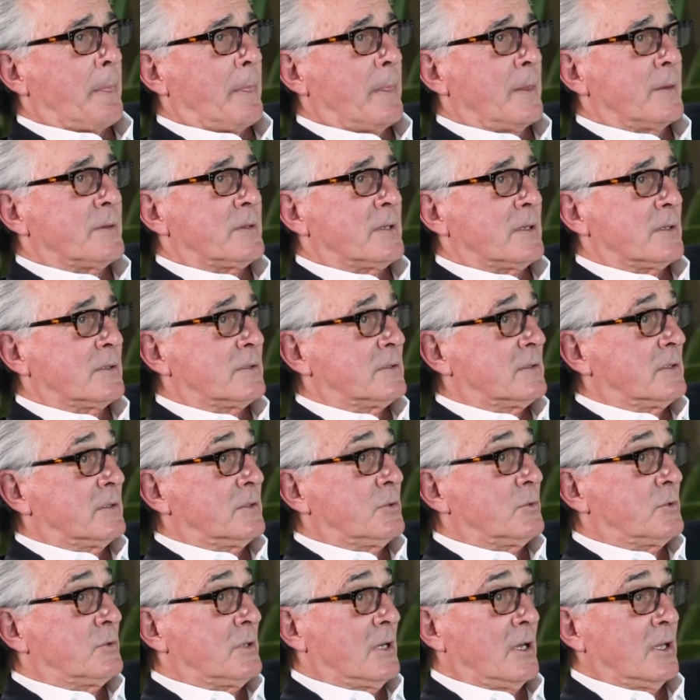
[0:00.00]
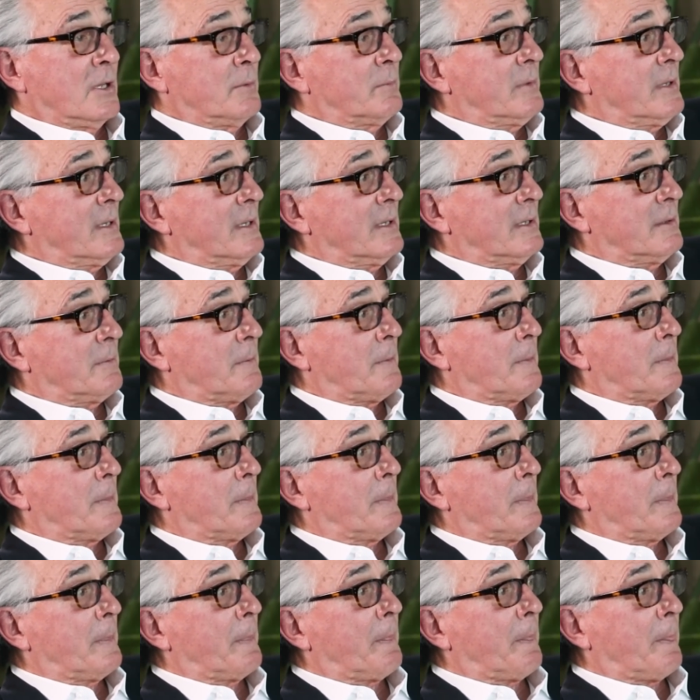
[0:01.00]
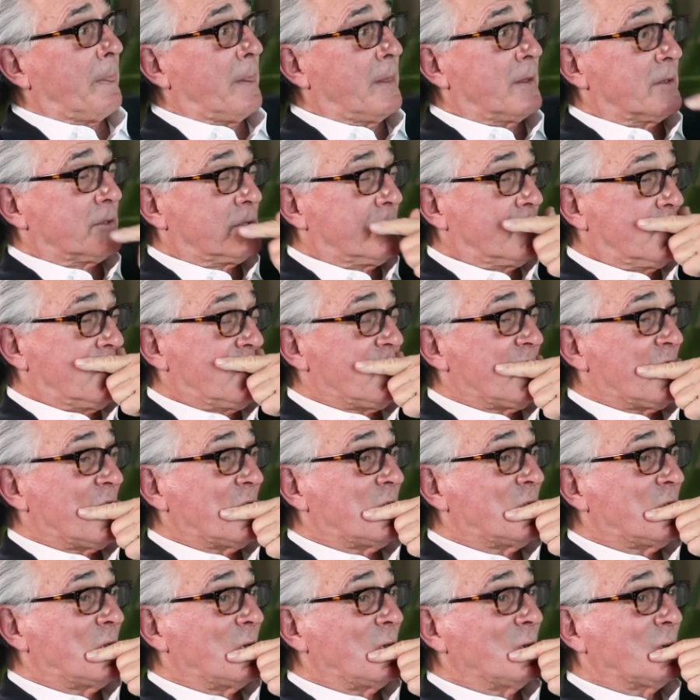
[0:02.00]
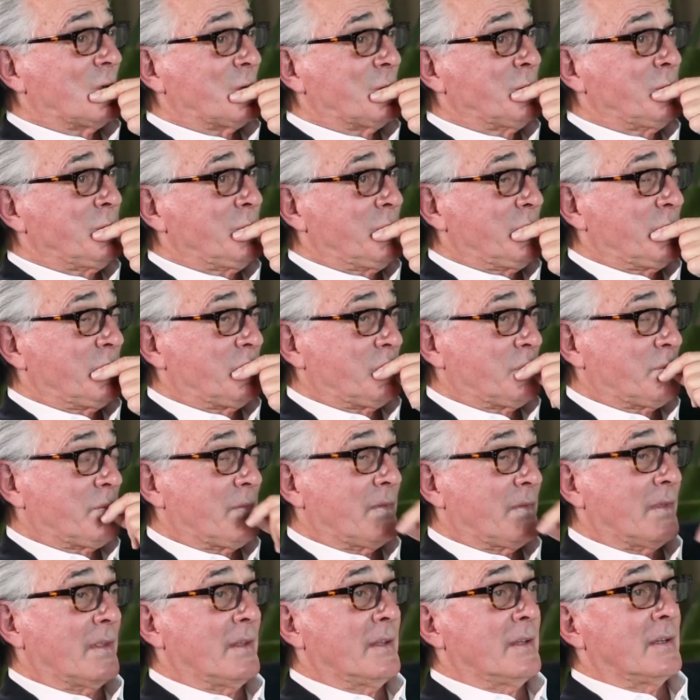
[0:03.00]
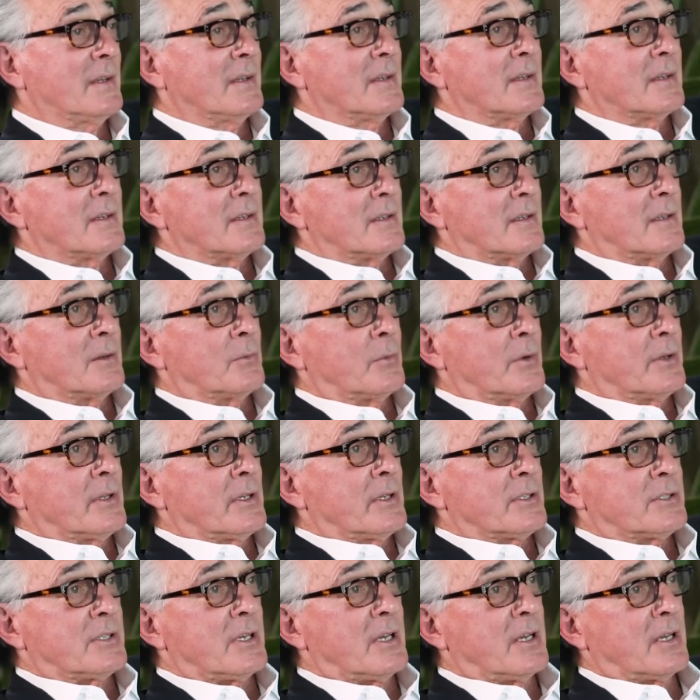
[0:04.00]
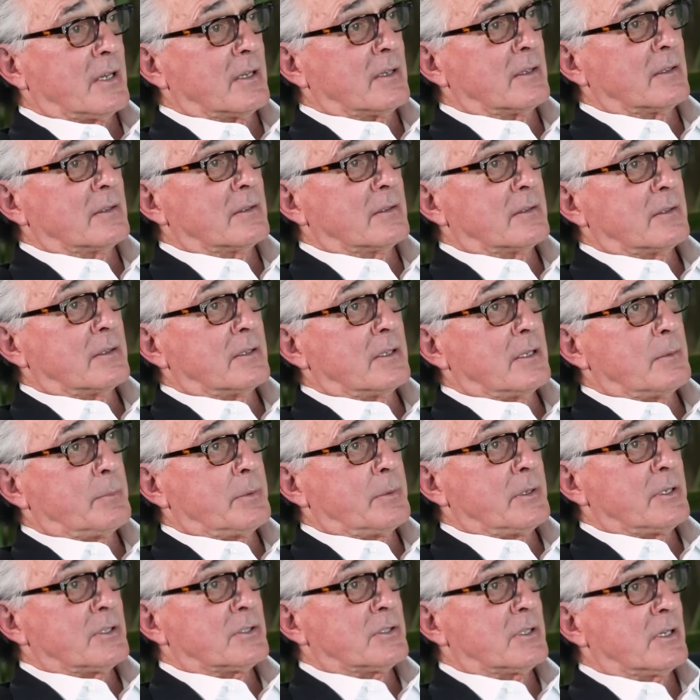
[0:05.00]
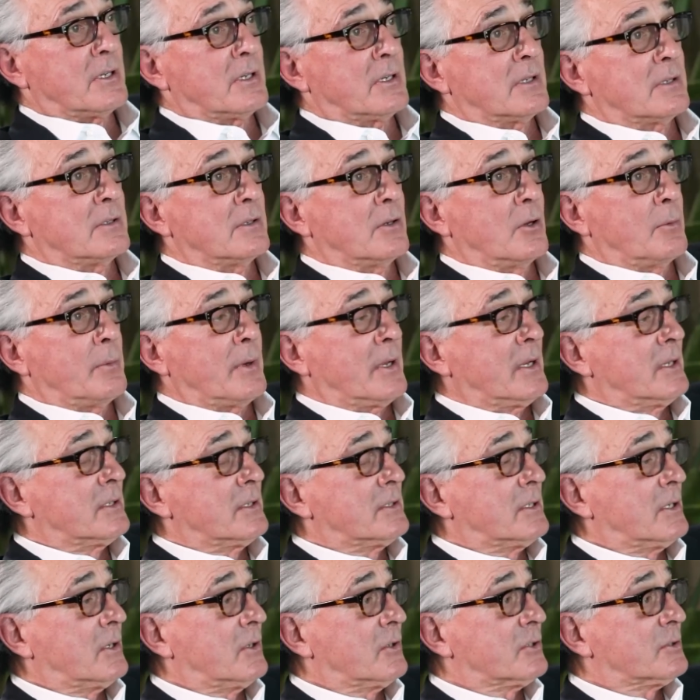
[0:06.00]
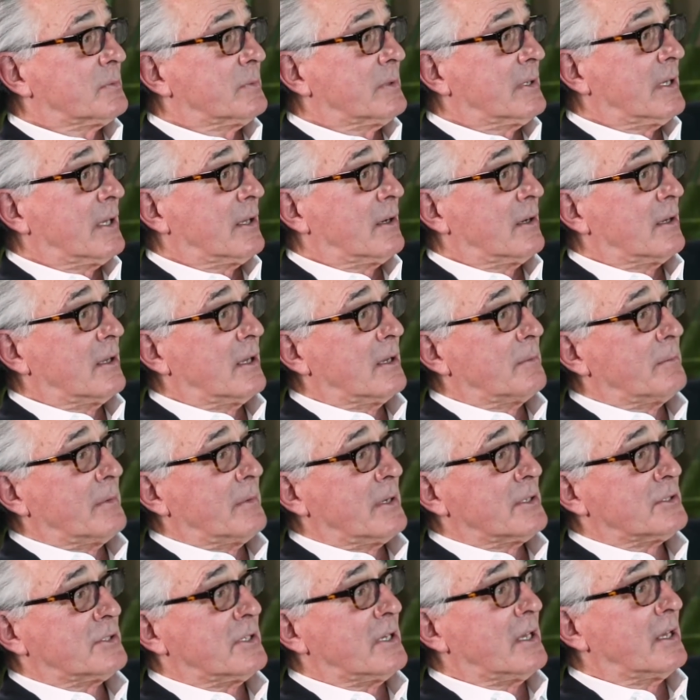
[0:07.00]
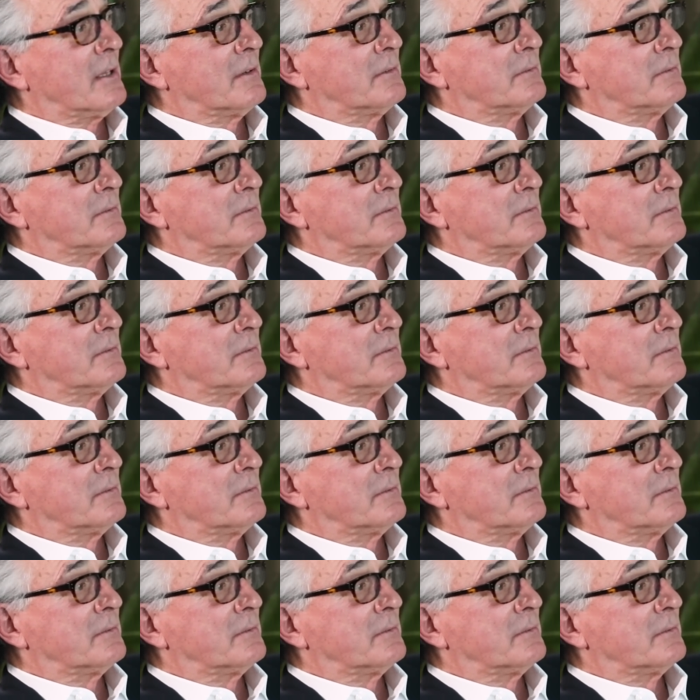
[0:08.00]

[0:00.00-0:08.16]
He said, Did you tell them that? And I said, Yeah, I told them. And what do they say? The DP said, Nobody tells me how to like my set.